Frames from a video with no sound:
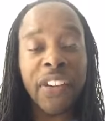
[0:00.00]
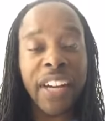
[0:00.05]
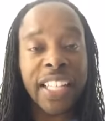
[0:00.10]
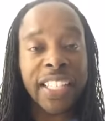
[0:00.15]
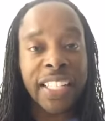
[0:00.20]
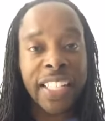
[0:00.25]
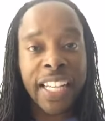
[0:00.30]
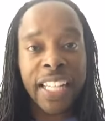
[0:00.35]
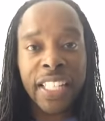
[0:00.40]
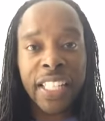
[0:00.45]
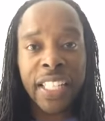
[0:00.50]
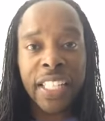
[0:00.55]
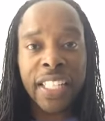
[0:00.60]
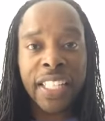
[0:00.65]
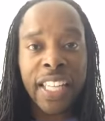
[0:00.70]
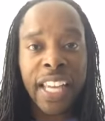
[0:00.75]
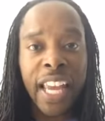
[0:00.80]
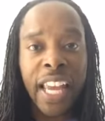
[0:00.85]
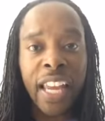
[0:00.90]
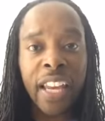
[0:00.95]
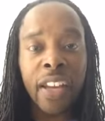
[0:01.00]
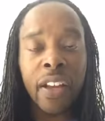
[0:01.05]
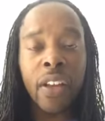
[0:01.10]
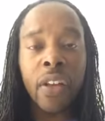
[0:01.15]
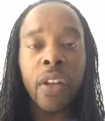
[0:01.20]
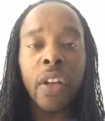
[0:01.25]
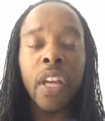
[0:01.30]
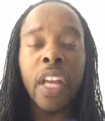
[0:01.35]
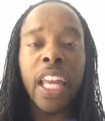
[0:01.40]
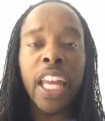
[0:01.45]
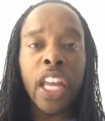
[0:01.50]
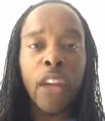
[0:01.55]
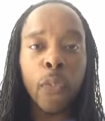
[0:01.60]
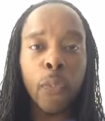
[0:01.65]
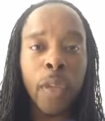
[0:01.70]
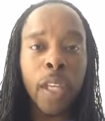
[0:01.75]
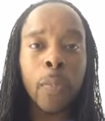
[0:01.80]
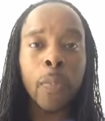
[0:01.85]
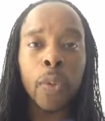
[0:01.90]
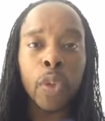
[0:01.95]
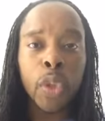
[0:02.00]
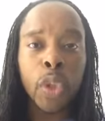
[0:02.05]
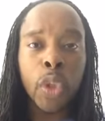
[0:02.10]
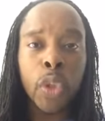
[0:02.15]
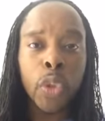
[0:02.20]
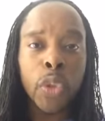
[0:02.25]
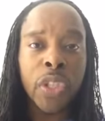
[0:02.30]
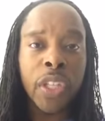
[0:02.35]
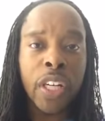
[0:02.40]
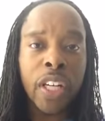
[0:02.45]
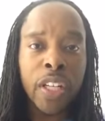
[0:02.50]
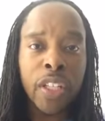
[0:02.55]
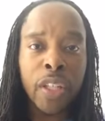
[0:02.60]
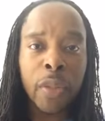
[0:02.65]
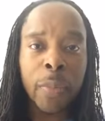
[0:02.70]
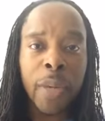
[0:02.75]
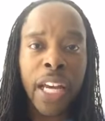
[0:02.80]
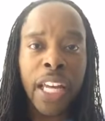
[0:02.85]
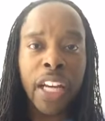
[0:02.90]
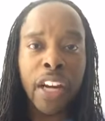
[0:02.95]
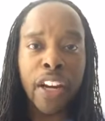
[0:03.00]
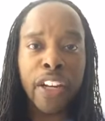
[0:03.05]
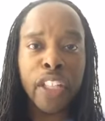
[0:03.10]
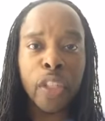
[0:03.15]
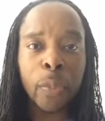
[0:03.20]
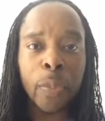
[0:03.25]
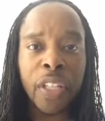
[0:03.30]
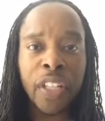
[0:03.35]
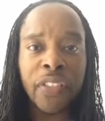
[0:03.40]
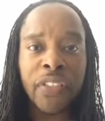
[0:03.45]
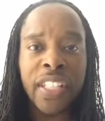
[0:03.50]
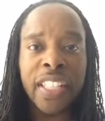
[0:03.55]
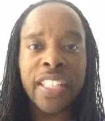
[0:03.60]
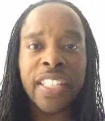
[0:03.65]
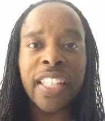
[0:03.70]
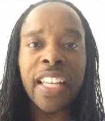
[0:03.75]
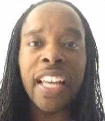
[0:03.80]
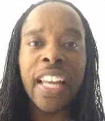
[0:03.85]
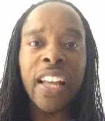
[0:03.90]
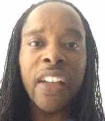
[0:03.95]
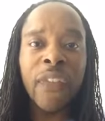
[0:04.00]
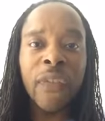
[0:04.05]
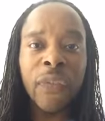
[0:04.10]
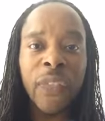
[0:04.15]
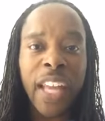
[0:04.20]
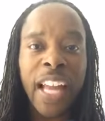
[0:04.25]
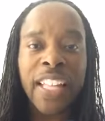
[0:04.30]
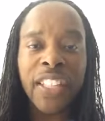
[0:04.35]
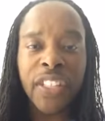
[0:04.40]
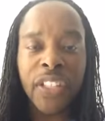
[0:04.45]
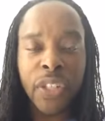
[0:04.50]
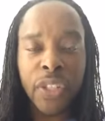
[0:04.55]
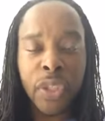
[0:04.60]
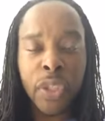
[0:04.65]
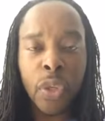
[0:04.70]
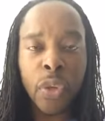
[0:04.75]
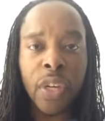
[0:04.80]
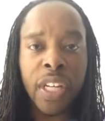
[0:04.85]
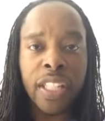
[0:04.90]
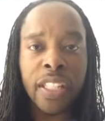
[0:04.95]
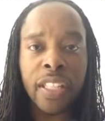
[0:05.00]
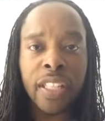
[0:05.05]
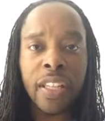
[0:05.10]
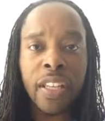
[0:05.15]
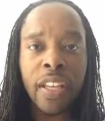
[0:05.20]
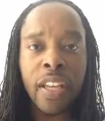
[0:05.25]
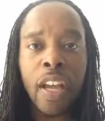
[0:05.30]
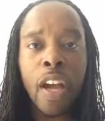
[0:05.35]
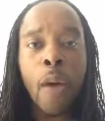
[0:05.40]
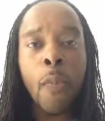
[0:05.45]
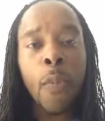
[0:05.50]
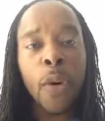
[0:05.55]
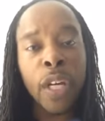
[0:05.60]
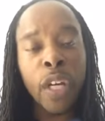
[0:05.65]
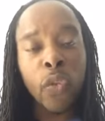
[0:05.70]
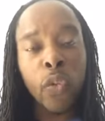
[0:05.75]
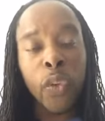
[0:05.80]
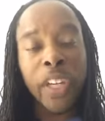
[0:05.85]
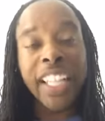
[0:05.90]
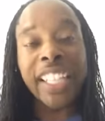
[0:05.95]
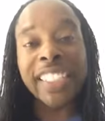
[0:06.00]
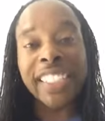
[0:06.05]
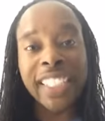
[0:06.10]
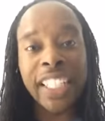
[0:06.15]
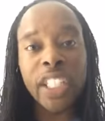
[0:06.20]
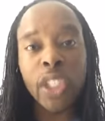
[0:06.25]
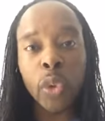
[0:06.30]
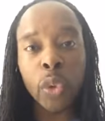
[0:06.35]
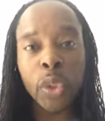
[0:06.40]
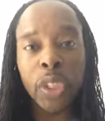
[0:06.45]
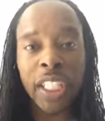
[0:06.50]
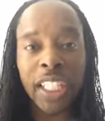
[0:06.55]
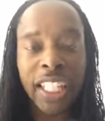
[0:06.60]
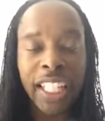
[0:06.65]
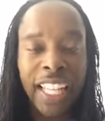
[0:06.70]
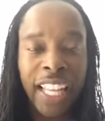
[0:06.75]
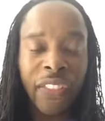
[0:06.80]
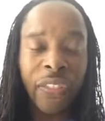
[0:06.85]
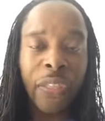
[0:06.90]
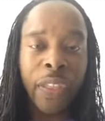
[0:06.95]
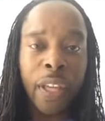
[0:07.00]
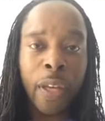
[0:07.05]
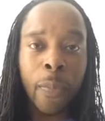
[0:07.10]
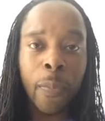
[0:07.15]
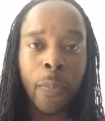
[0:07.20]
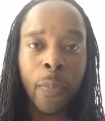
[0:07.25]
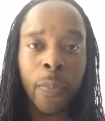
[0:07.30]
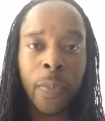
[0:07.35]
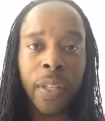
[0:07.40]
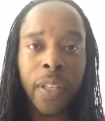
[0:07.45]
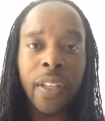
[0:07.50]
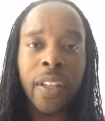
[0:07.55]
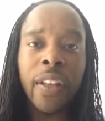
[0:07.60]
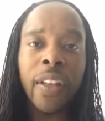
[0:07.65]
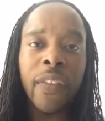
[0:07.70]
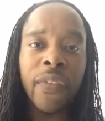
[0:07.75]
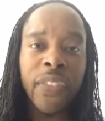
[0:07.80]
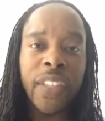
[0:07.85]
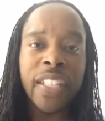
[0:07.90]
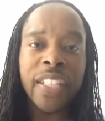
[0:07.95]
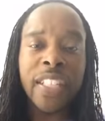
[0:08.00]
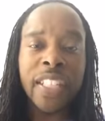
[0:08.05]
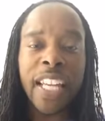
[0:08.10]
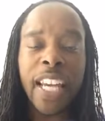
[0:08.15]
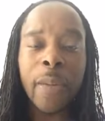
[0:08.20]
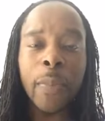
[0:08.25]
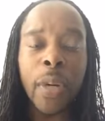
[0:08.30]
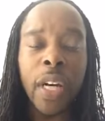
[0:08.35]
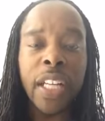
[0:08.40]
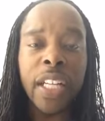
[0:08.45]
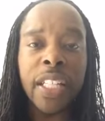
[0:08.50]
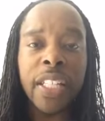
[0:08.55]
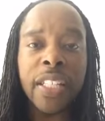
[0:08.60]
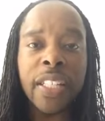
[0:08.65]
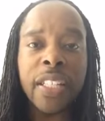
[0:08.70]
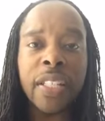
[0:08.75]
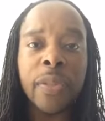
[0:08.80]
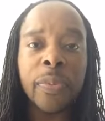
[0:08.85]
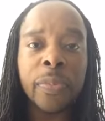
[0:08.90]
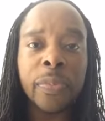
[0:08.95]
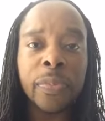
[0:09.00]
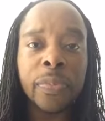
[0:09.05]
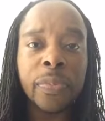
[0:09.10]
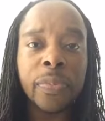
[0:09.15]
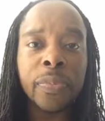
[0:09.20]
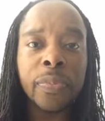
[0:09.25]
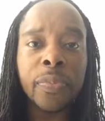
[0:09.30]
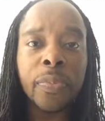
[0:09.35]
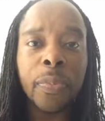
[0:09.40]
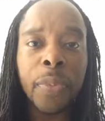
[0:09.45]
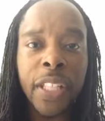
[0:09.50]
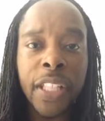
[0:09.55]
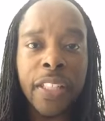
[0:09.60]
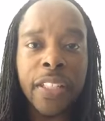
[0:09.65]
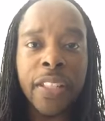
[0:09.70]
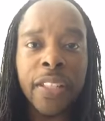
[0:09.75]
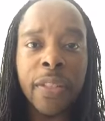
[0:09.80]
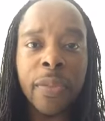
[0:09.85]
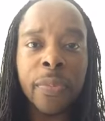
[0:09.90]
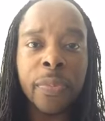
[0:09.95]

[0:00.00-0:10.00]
At the end of the day, if people choose to undermine our experience, that's their choice. But if we continue to let them, then shame on us. Peace.